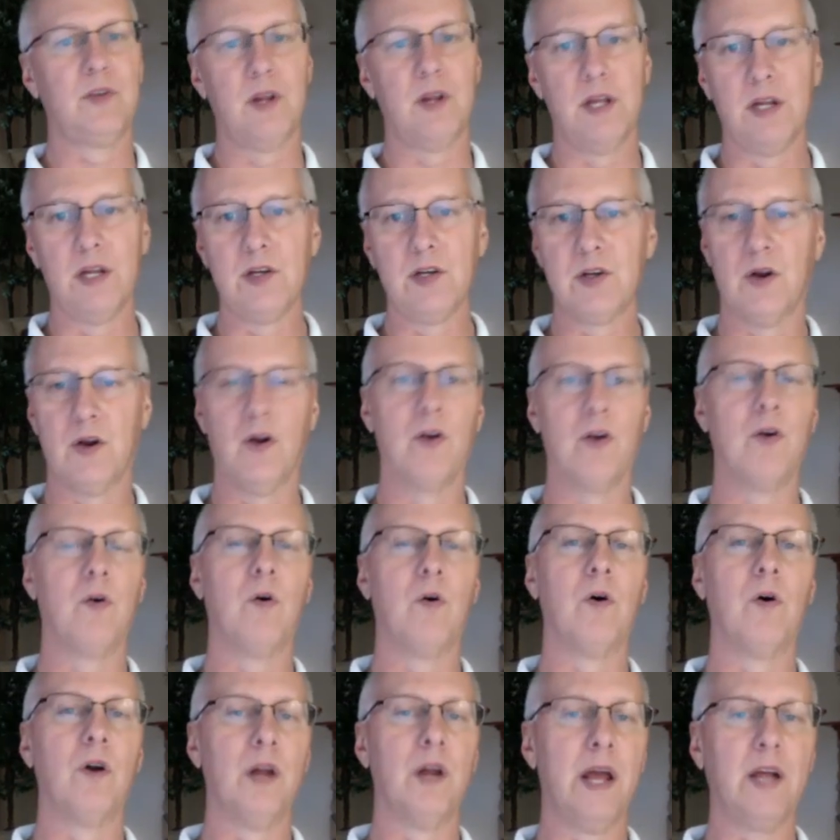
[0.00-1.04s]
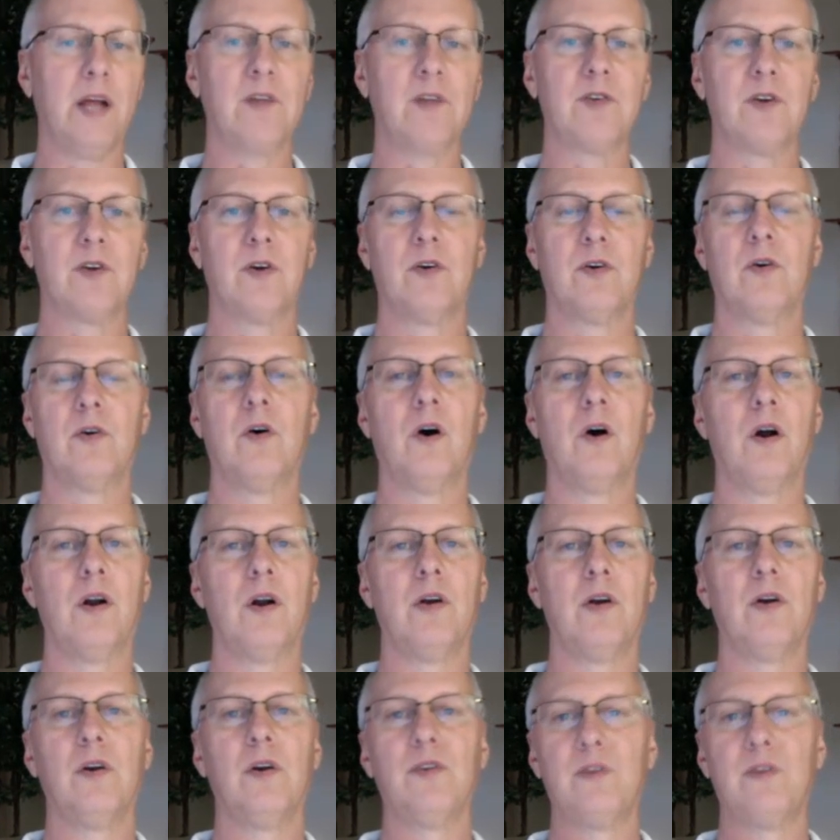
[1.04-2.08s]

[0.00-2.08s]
an internal or an external auditor,